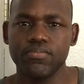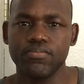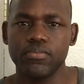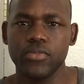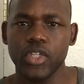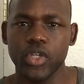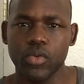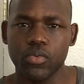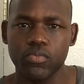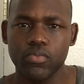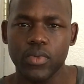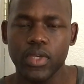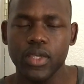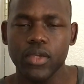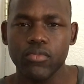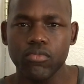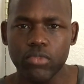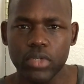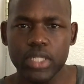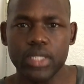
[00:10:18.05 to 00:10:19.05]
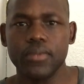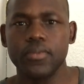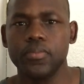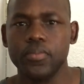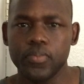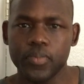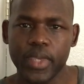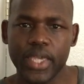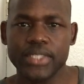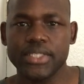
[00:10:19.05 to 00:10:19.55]
you know, really
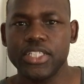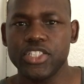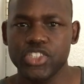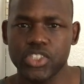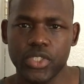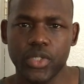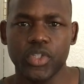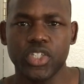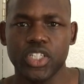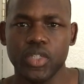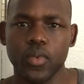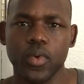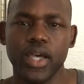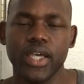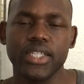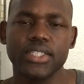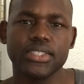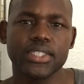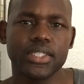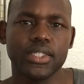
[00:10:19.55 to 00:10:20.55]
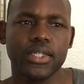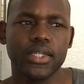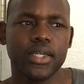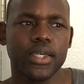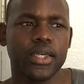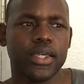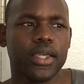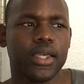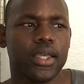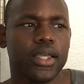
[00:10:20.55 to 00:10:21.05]
paying attention to who she was, and
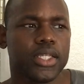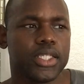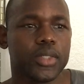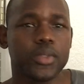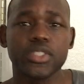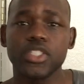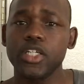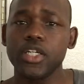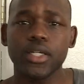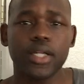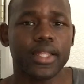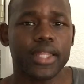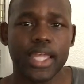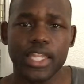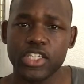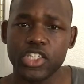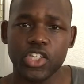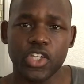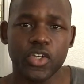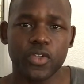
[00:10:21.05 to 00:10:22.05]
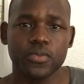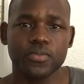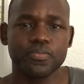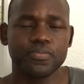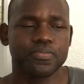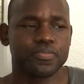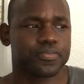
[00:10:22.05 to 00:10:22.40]
she was good on that show.